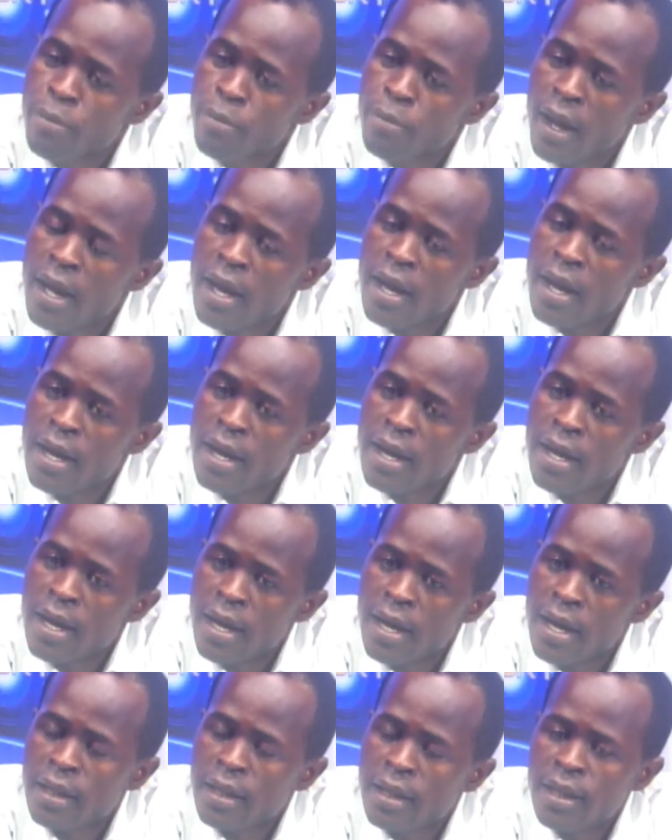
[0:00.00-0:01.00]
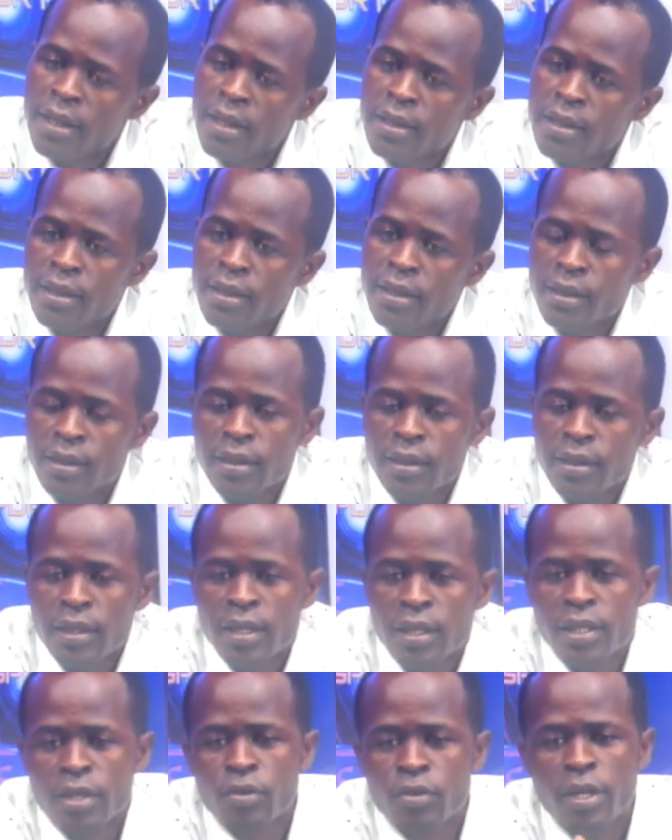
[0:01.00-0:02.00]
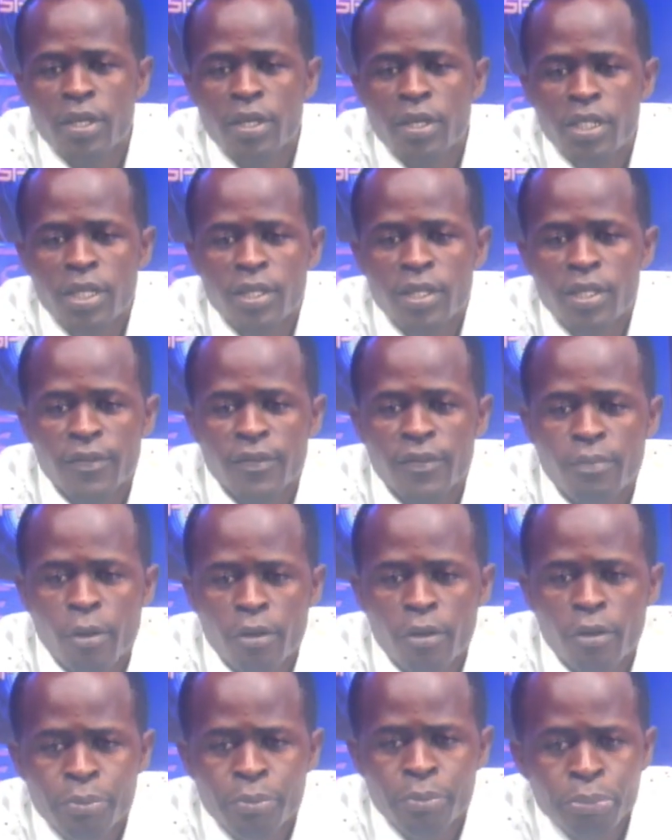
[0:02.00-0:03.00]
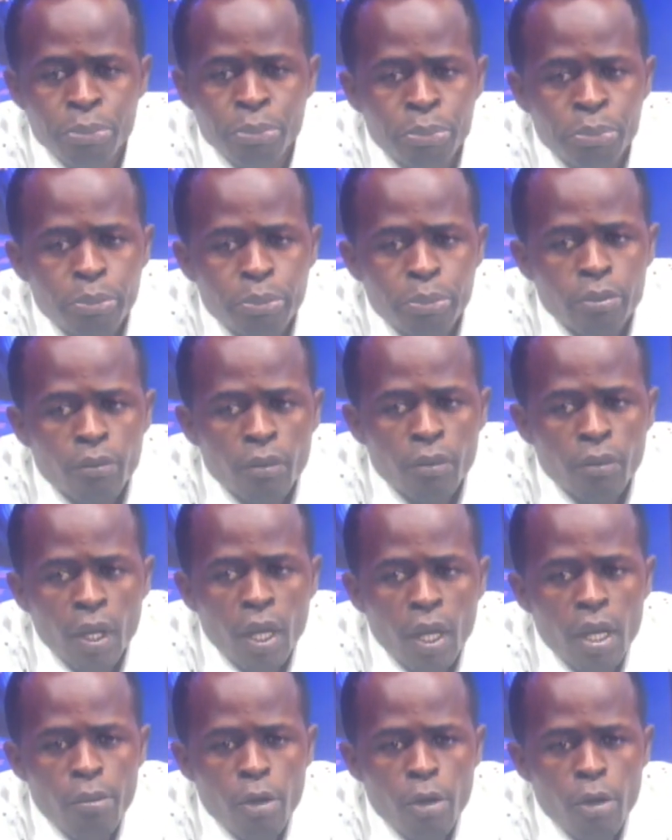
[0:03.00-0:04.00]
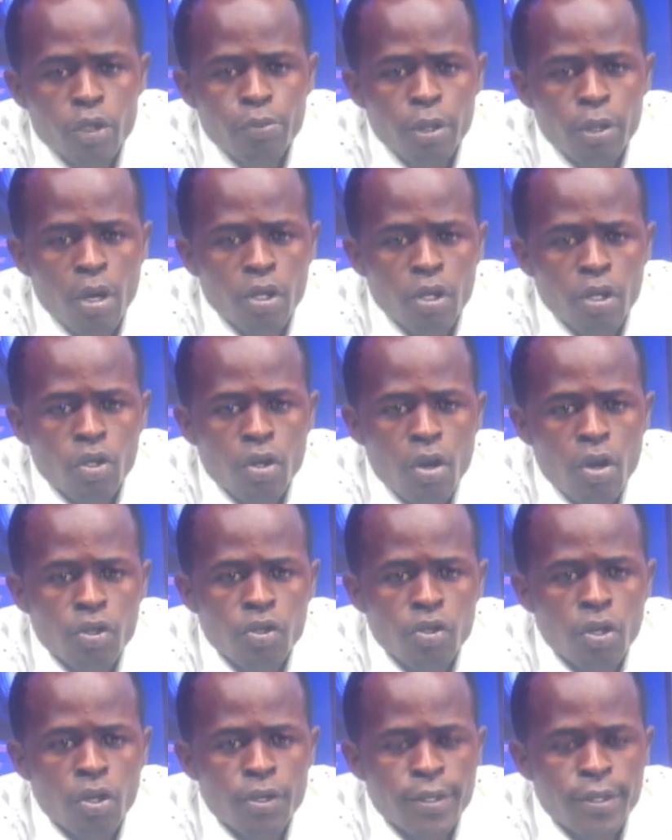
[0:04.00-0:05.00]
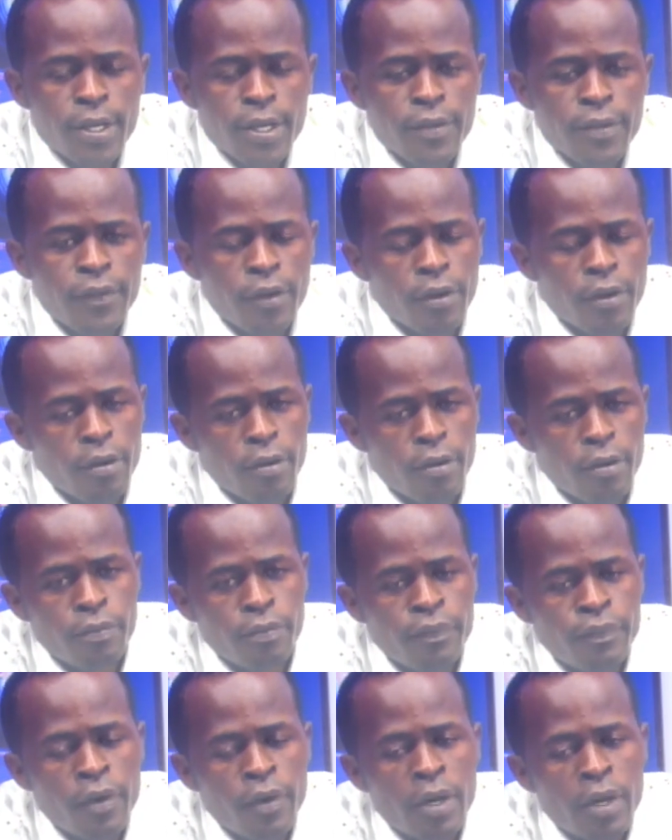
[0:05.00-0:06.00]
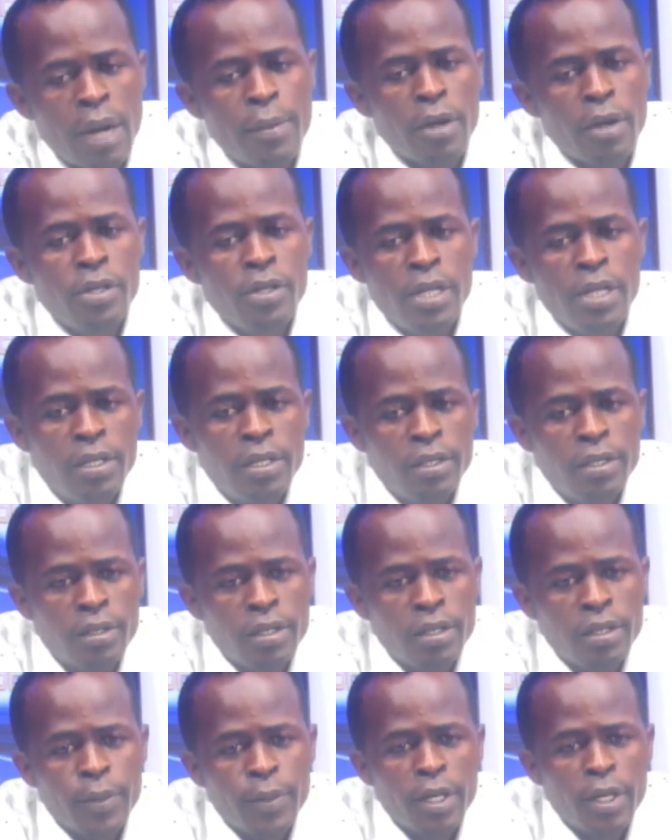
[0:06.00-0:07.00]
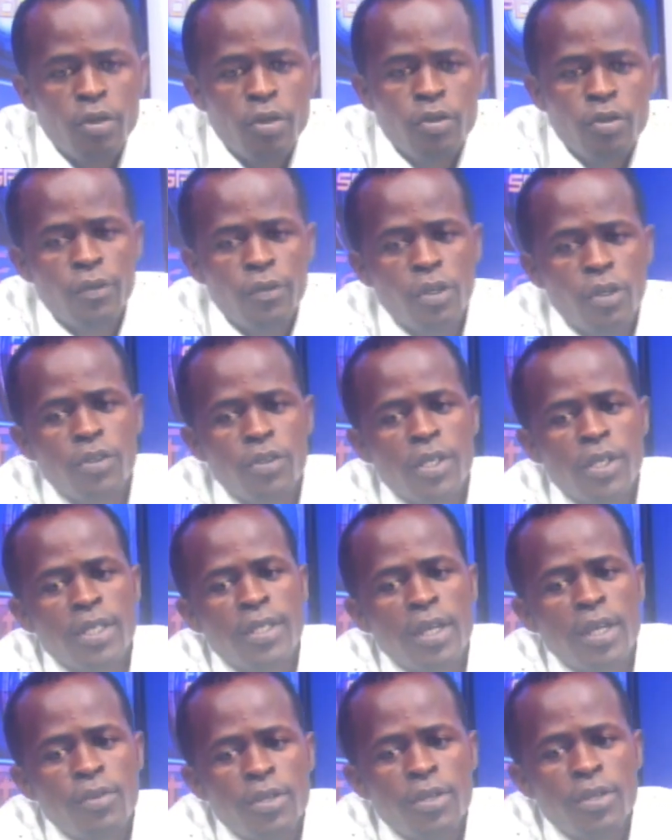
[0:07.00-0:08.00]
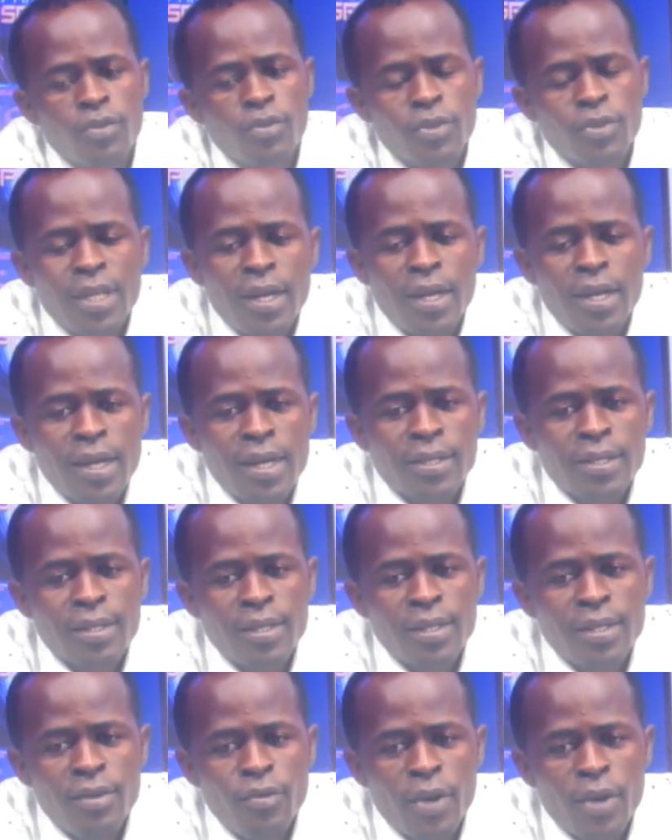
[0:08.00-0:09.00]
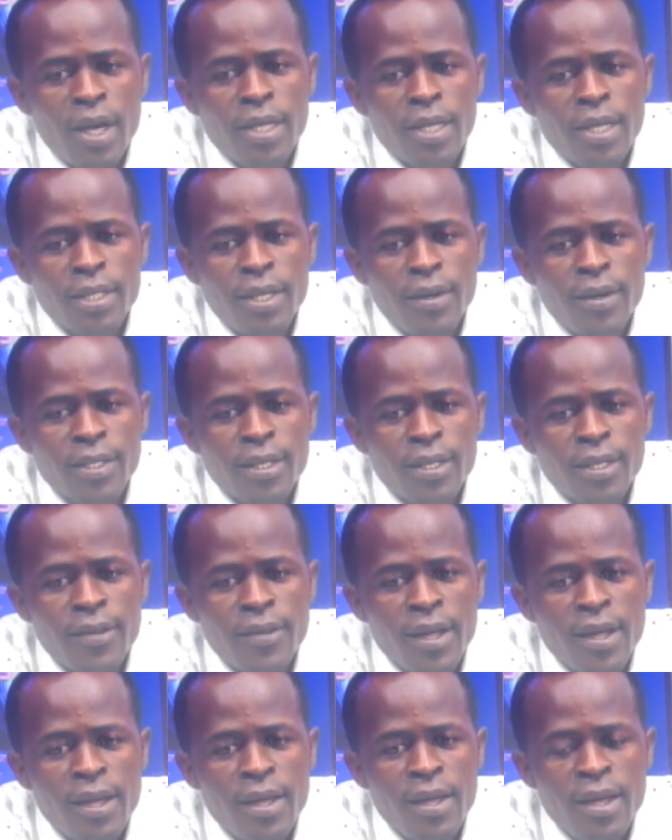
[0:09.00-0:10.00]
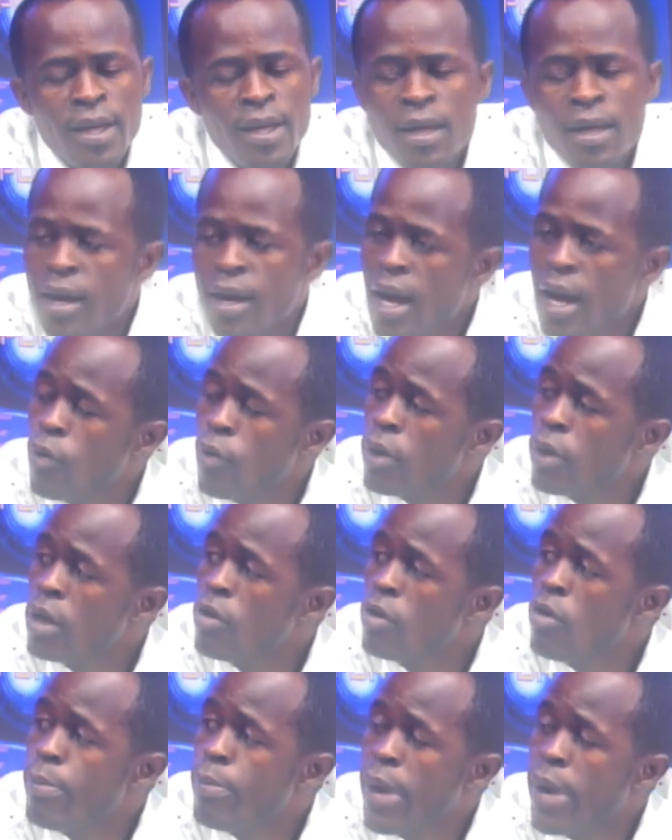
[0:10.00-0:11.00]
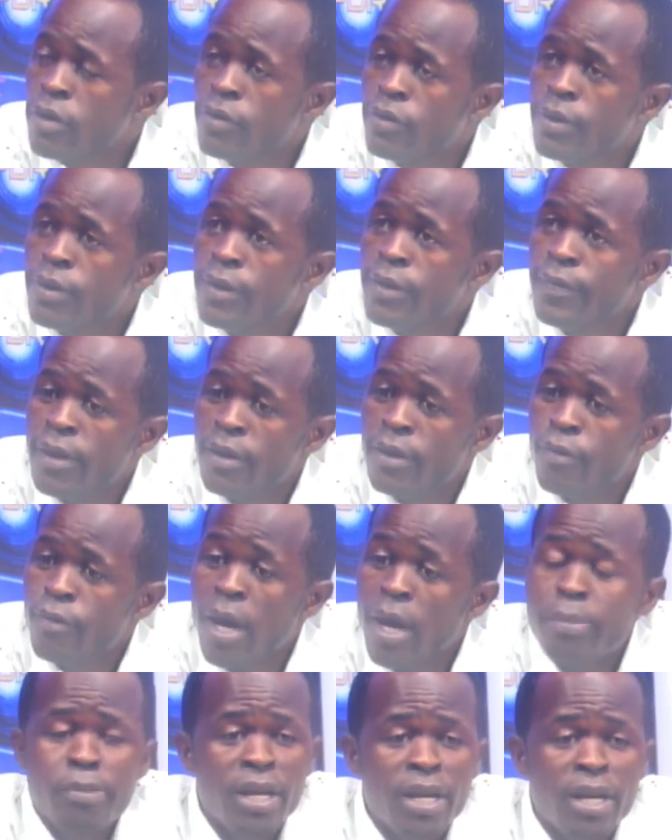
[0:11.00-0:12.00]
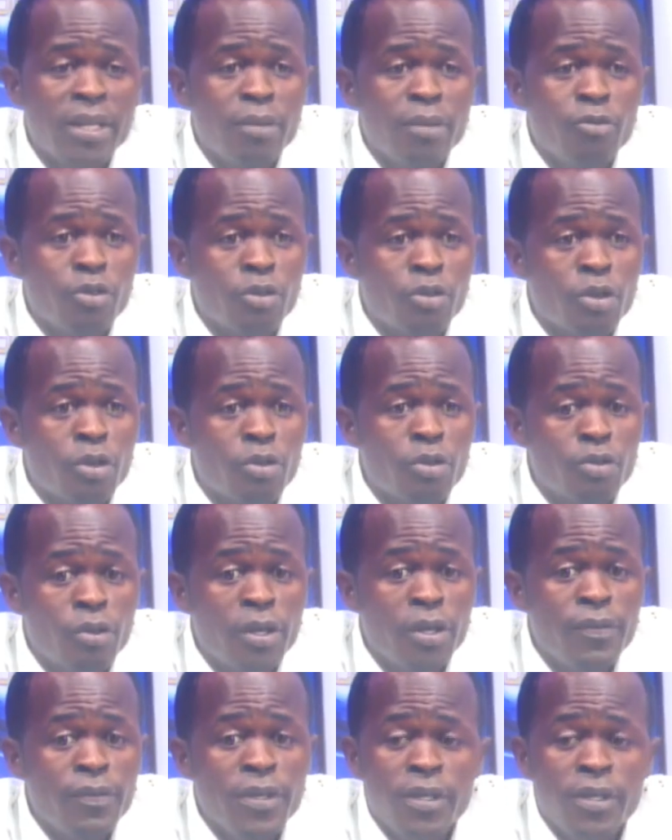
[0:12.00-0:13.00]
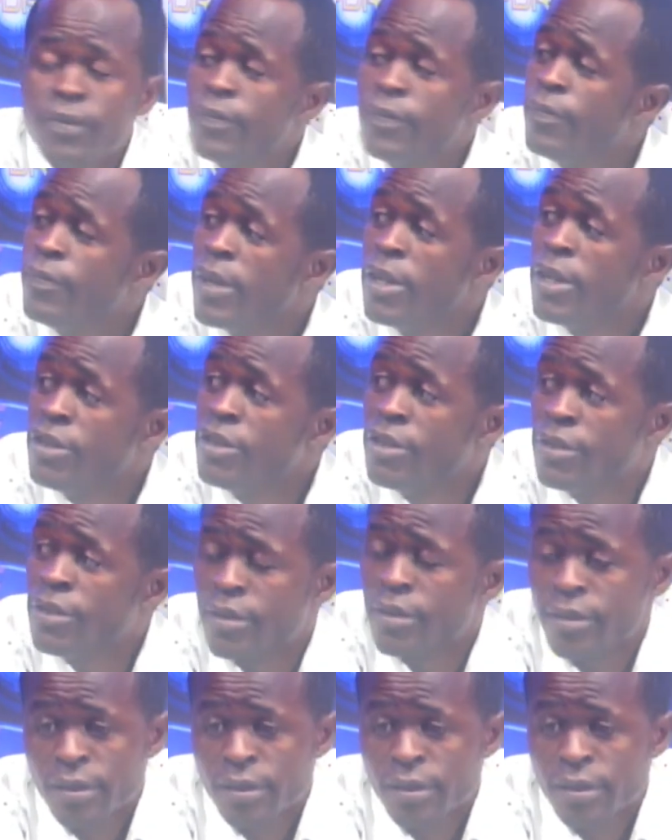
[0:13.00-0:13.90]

I think it's a good initiative, but it must be also called to consent for Cameroonians, especially those of Northwest and Southwest, to start asking, we are asking ourselves now, how would they go back to this very, what make them to run, to leave these villages?